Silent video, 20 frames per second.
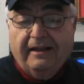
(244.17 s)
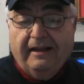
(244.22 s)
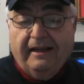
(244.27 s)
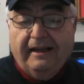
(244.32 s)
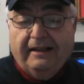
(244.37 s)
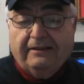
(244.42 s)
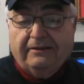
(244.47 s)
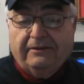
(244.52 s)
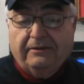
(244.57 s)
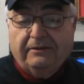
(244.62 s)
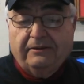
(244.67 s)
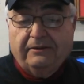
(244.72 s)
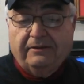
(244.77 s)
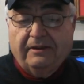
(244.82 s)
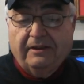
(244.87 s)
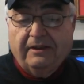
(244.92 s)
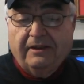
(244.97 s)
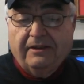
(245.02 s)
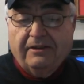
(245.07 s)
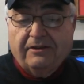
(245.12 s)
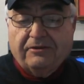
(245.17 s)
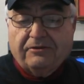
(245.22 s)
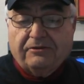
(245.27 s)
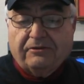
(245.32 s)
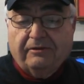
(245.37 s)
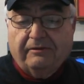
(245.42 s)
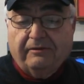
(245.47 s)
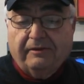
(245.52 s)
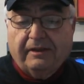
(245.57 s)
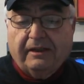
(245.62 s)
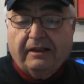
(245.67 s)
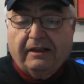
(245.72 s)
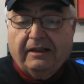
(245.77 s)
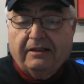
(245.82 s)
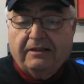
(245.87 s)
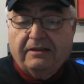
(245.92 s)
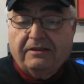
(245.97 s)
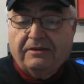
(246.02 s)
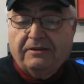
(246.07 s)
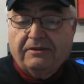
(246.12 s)
entered
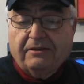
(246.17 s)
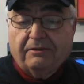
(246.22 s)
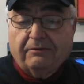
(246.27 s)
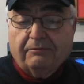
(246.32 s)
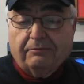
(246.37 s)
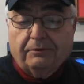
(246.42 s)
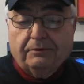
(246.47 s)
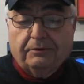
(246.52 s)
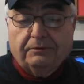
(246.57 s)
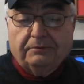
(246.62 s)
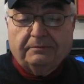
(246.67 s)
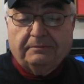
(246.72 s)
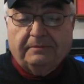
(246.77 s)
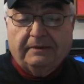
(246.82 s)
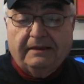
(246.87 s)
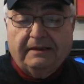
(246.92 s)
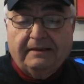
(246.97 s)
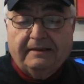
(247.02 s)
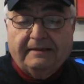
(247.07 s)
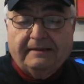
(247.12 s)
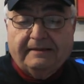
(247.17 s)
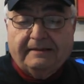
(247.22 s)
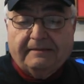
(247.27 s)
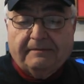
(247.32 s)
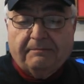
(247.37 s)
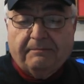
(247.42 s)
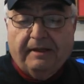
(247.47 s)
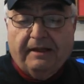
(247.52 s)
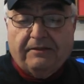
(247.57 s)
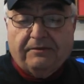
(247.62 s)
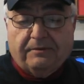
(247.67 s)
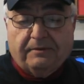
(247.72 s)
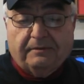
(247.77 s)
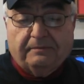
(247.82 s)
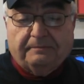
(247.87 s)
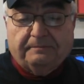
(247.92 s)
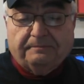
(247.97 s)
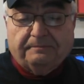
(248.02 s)
Sturicki's room, bedroom.